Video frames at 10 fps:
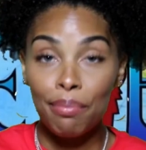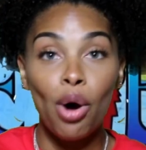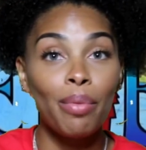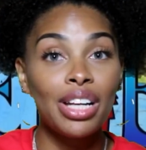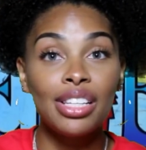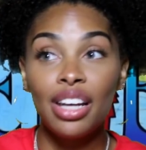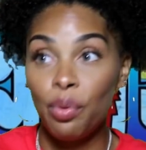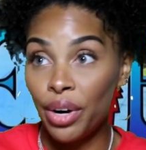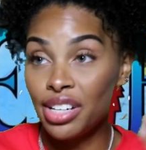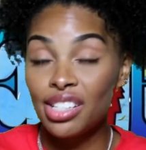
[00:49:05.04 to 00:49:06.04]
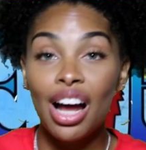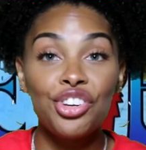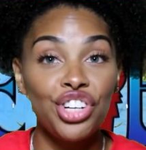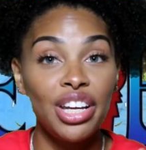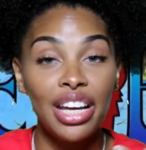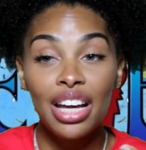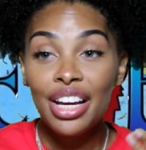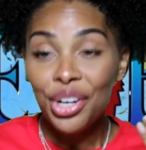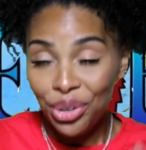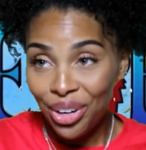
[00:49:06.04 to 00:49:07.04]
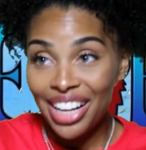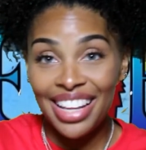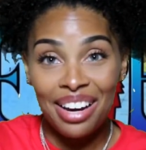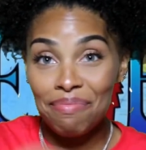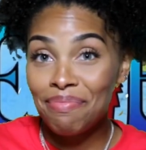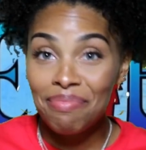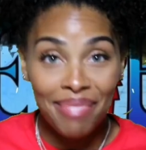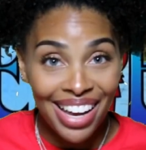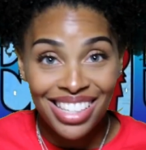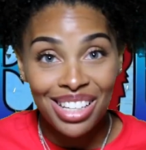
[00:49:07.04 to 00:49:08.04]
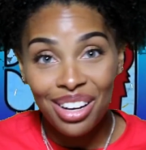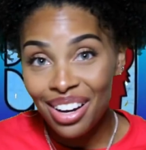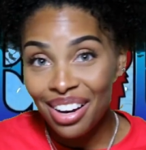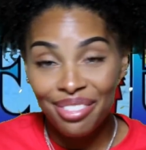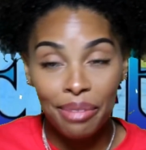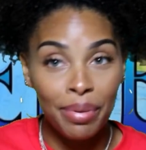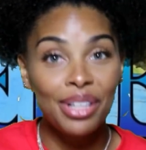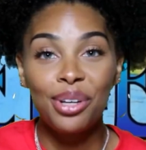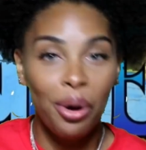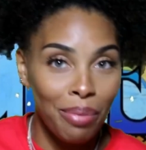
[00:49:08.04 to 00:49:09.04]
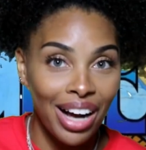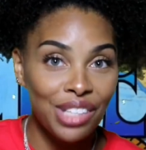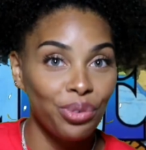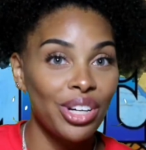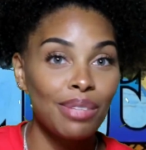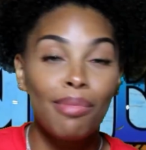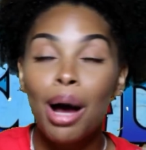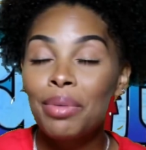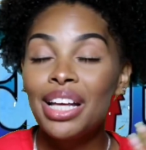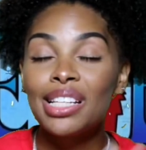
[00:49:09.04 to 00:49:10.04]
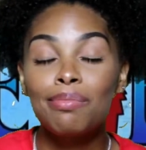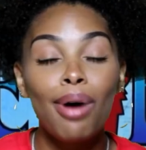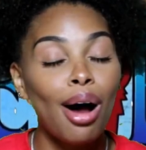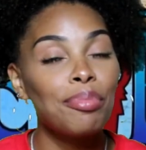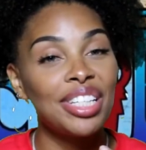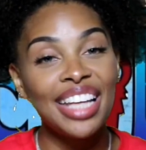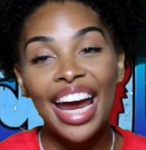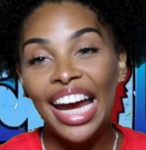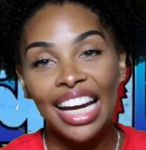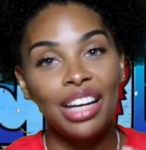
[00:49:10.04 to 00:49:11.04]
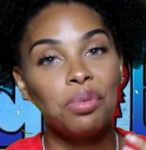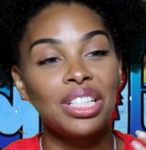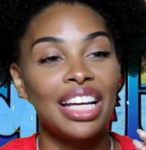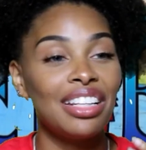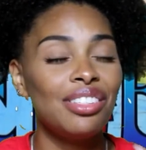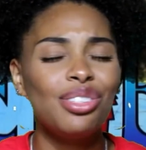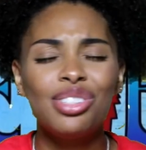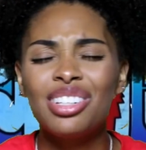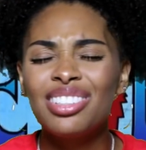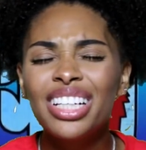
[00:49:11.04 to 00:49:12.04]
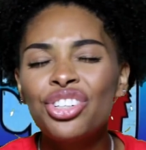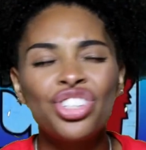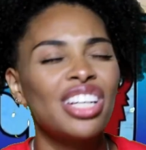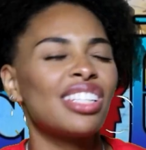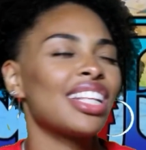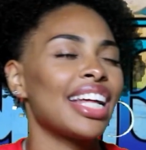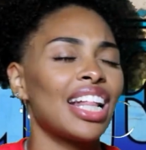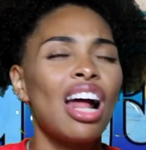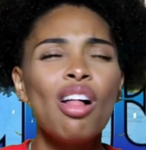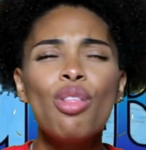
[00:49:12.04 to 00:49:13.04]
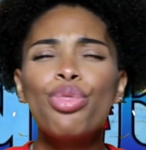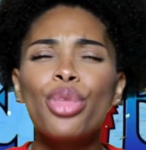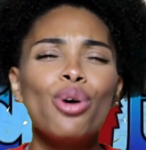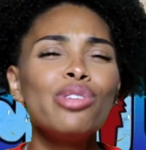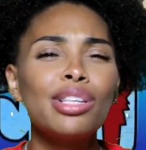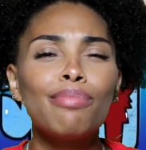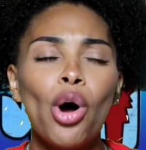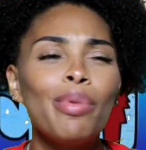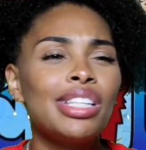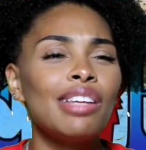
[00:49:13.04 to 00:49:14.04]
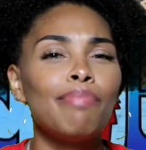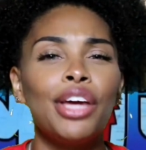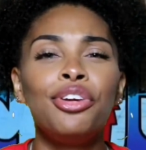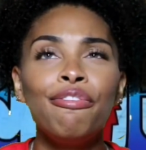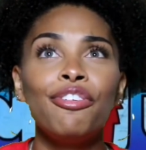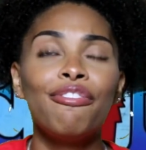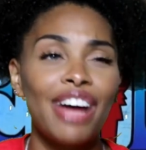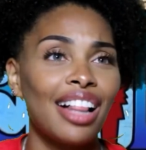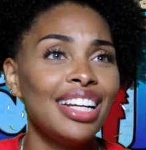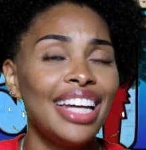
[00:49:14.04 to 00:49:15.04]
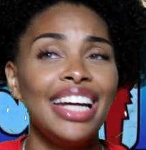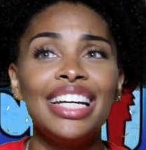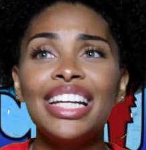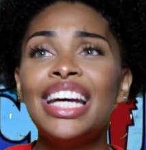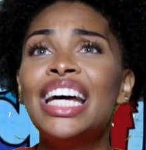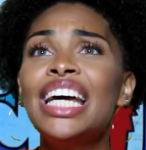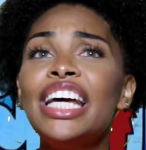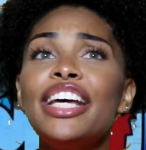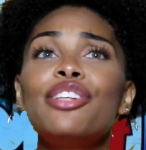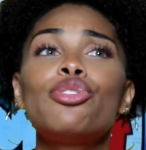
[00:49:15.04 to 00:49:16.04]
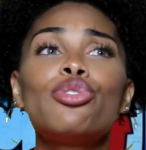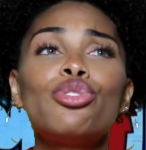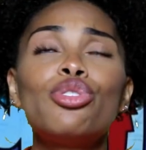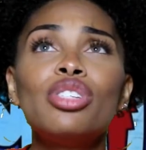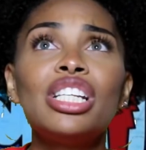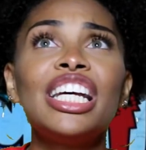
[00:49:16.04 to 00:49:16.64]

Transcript: moment to where Sanji created that mess of a bento box for his mom, and his mom just ate it and was like, this is delicious. Like, those moments to make you feel validated is